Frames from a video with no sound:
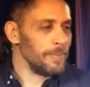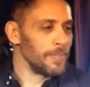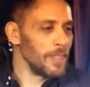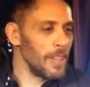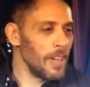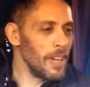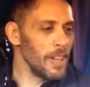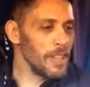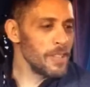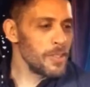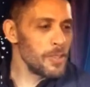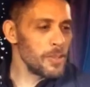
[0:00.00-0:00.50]

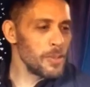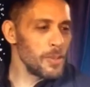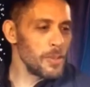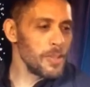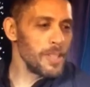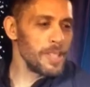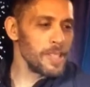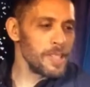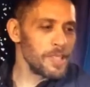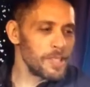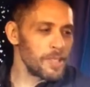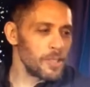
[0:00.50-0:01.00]
I do
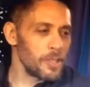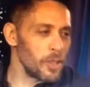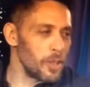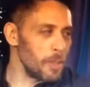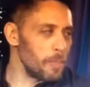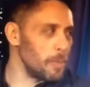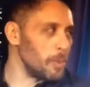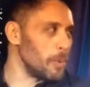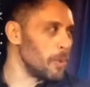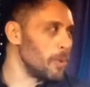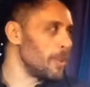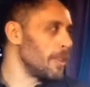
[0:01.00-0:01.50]
this job
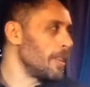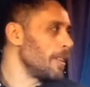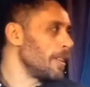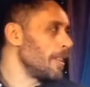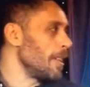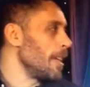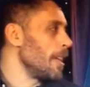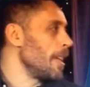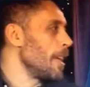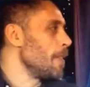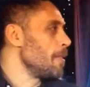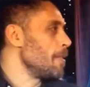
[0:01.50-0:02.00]

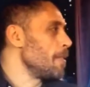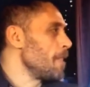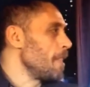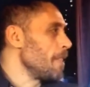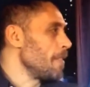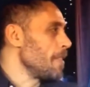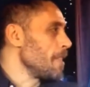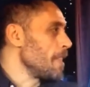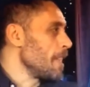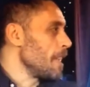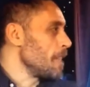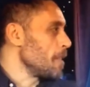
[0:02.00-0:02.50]

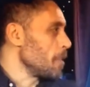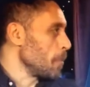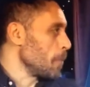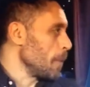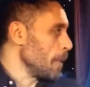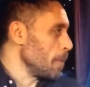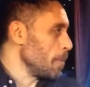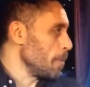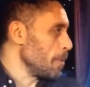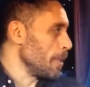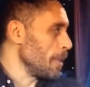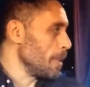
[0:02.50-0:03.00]
7 days a
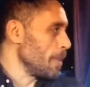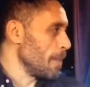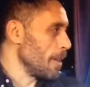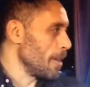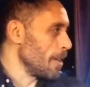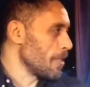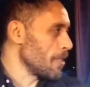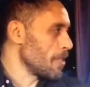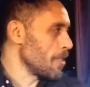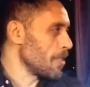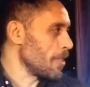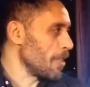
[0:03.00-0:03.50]
week pretty
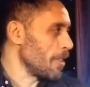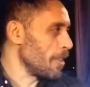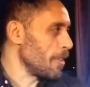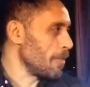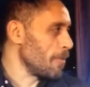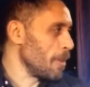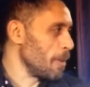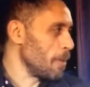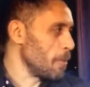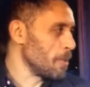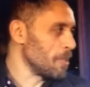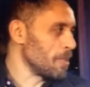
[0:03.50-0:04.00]
much, so if
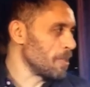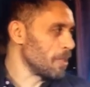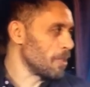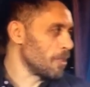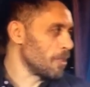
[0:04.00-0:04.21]
I wasn't